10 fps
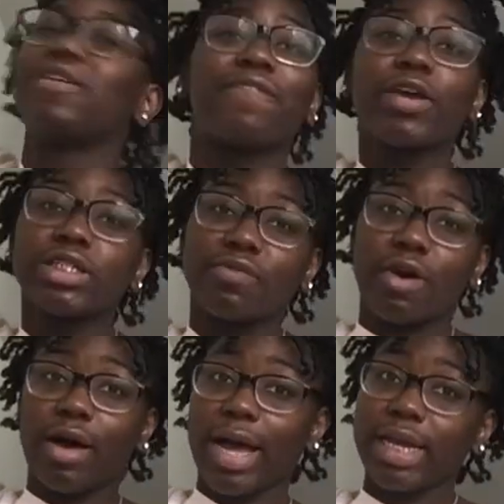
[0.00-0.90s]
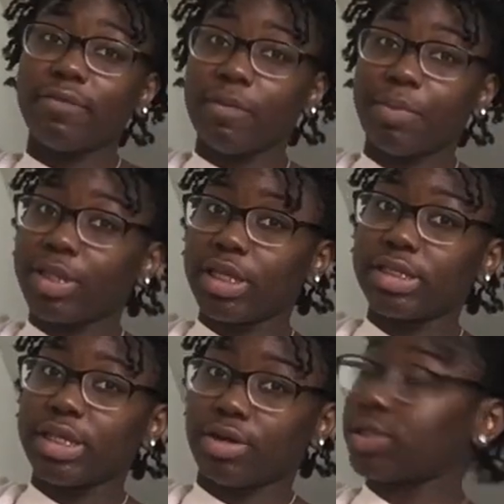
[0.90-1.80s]
first of all, I didn't even put these
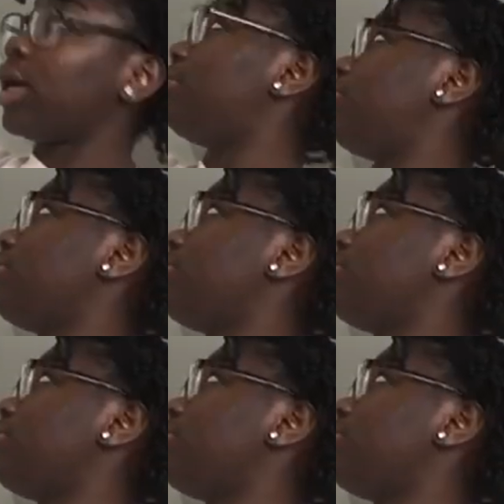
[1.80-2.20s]
stickers up.